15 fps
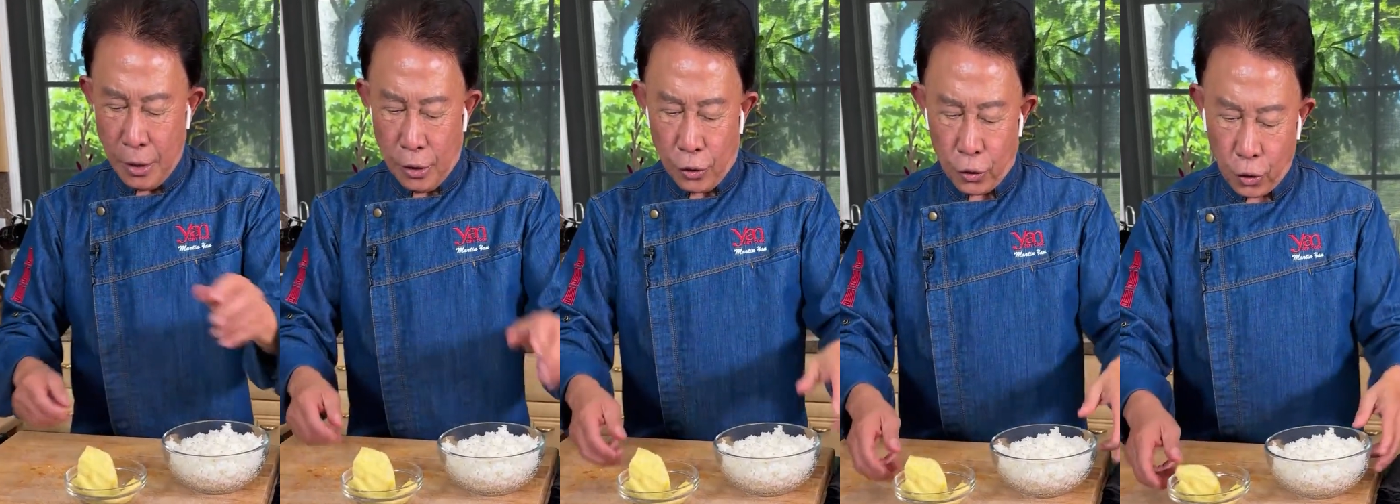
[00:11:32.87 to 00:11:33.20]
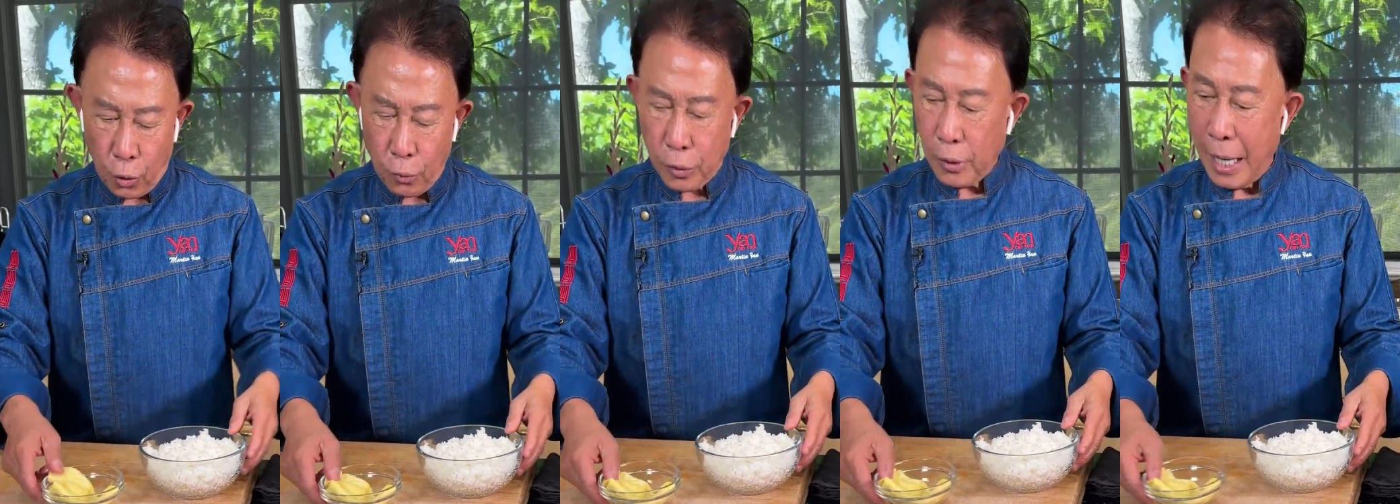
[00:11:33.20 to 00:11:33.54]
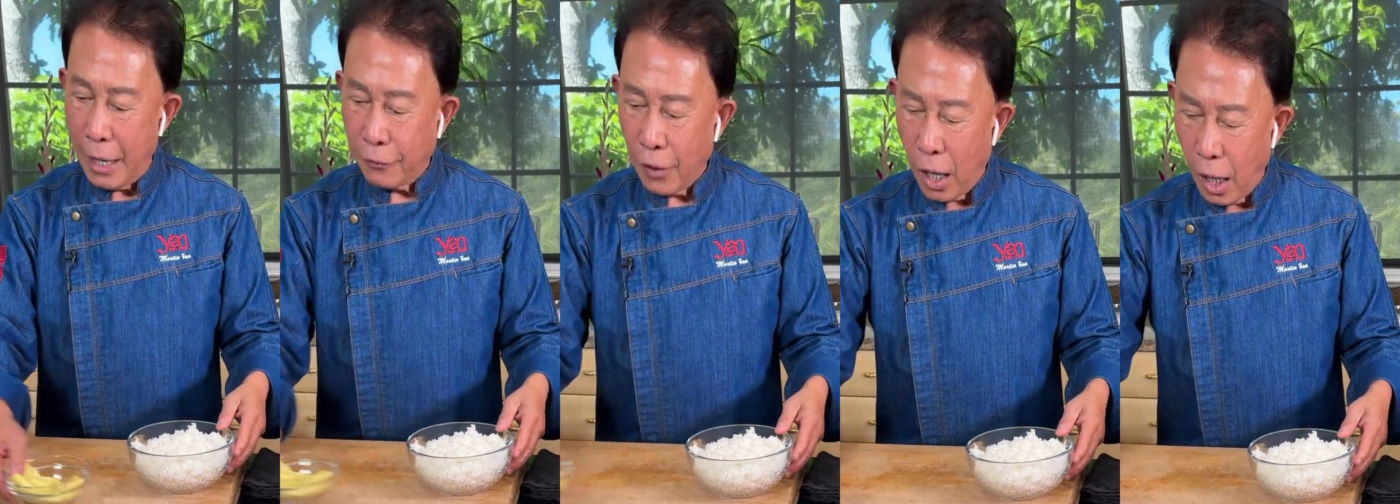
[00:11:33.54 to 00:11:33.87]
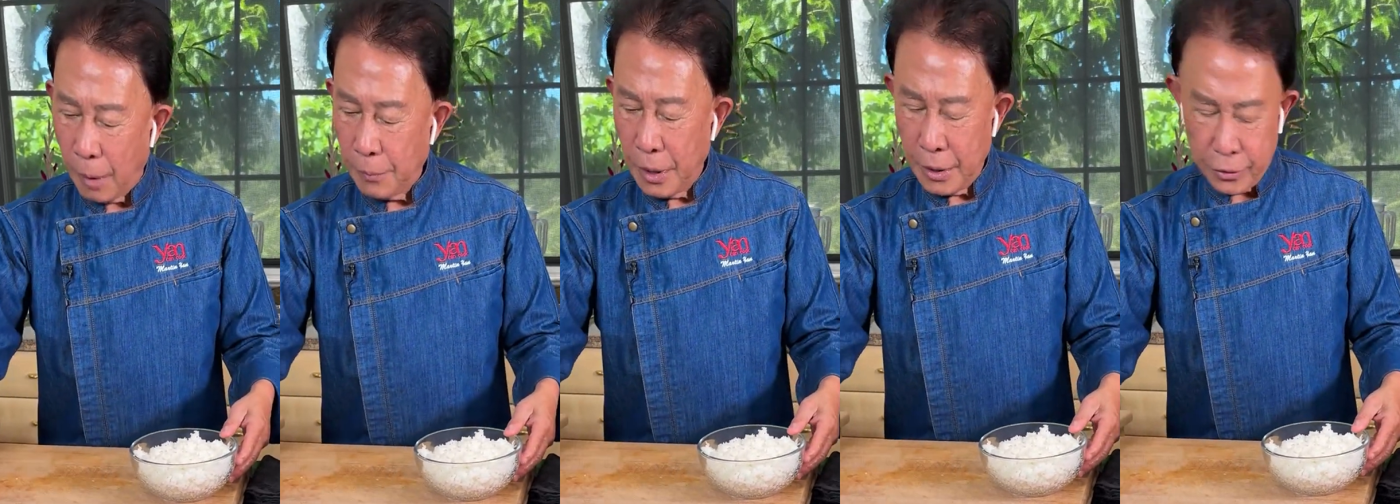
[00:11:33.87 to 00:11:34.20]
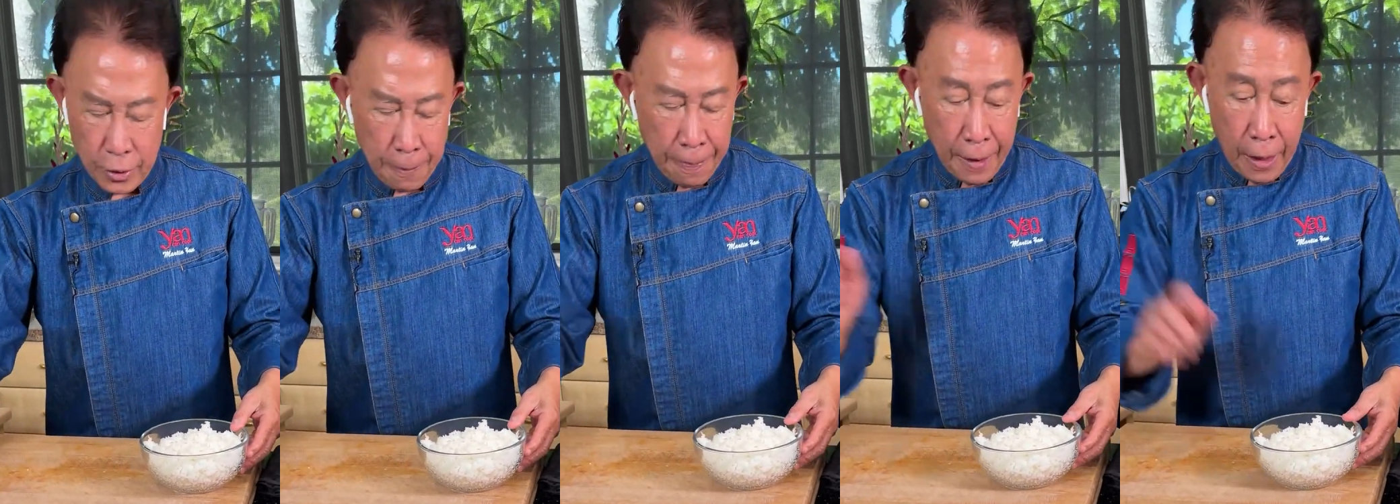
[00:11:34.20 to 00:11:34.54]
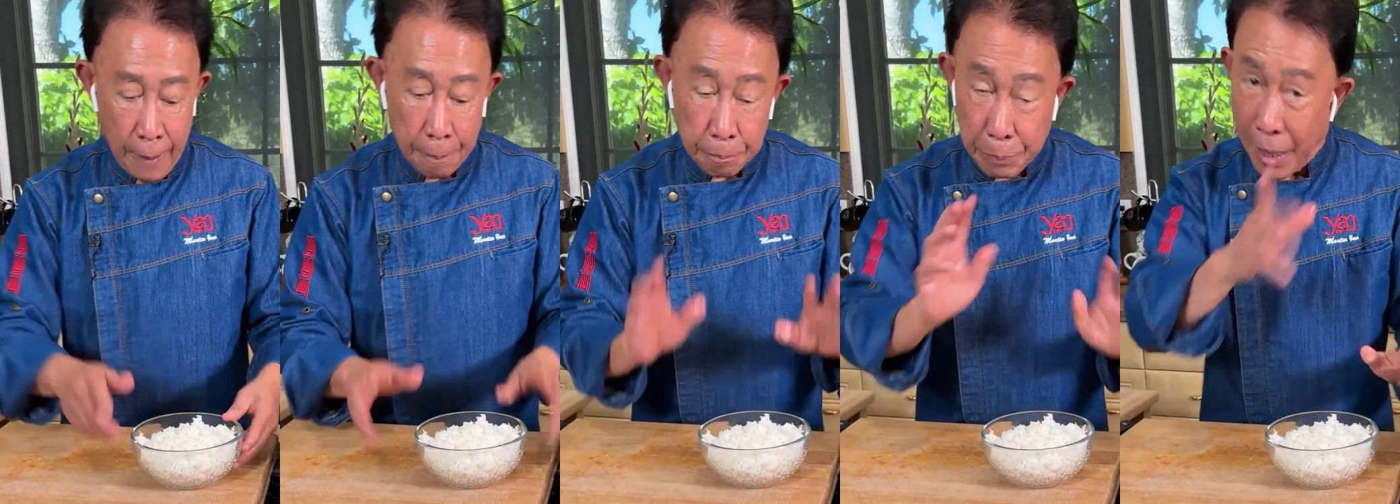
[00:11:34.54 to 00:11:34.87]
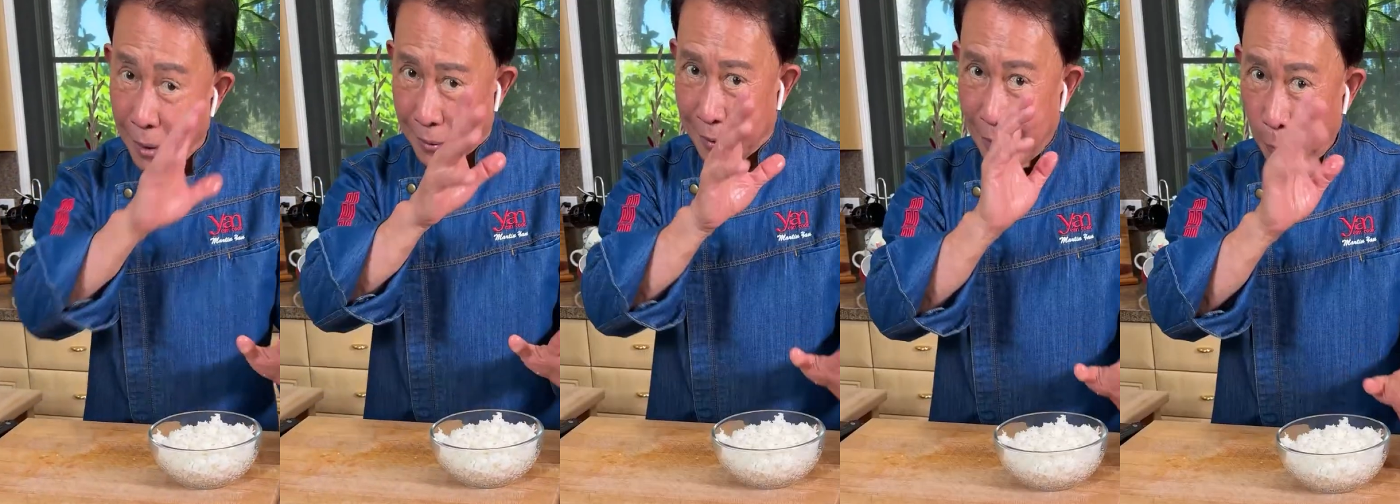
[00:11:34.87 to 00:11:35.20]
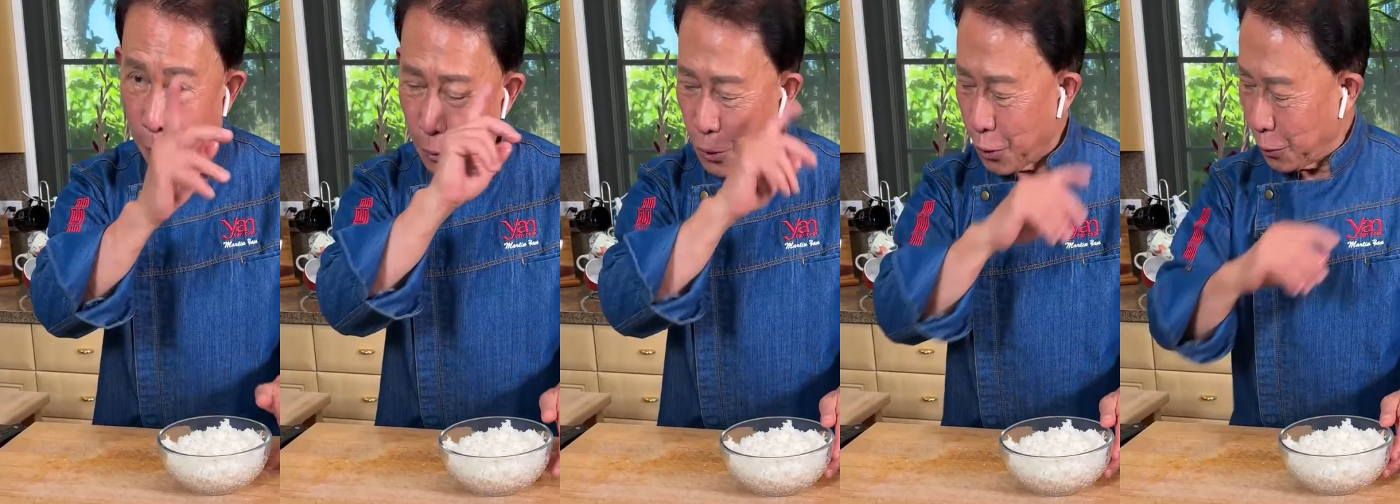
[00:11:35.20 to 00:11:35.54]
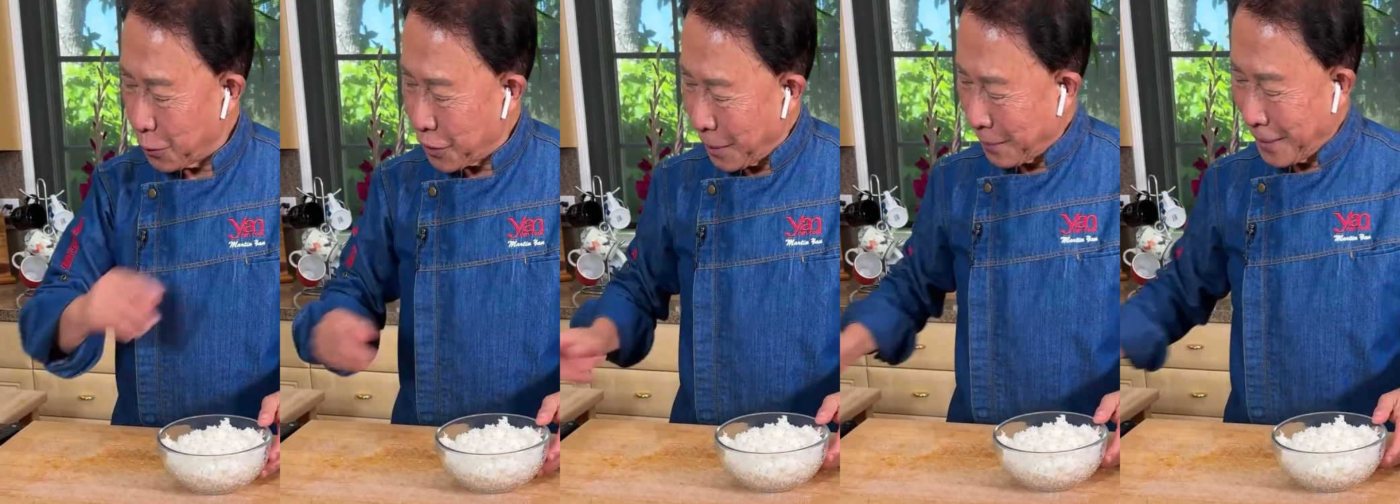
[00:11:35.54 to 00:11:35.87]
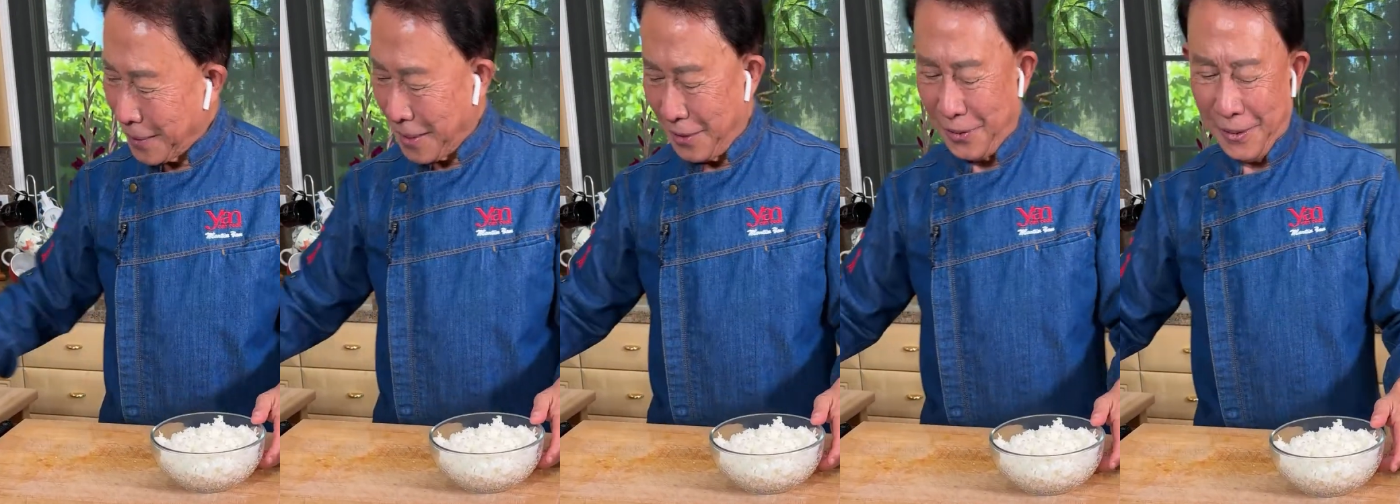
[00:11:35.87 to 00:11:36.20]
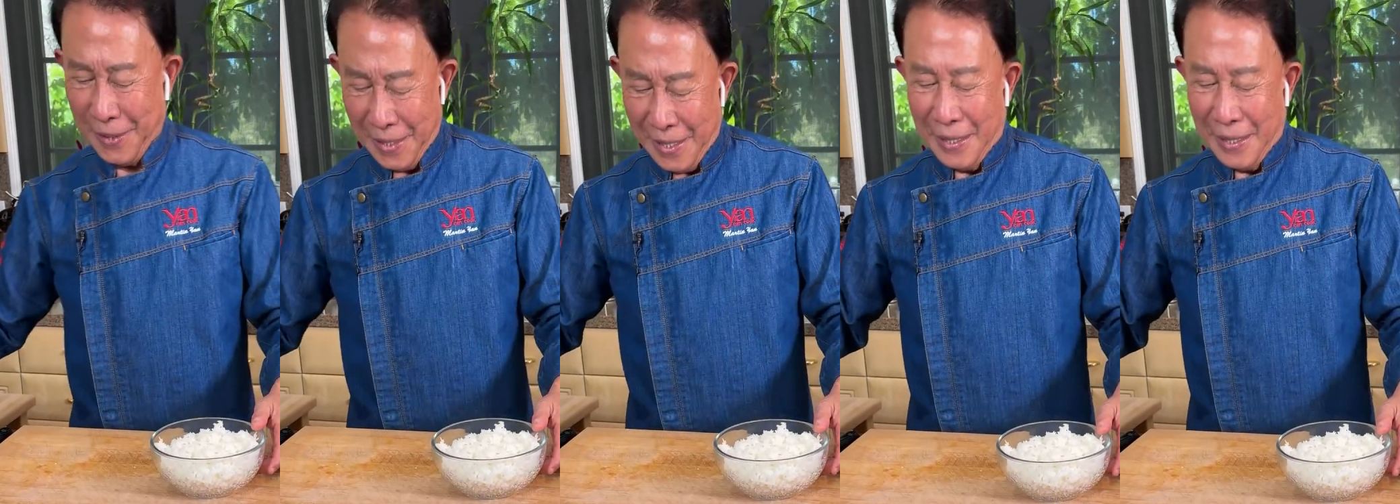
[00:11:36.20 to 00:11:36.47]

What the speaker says: So we're gonna have omelette, but I want to show you something different.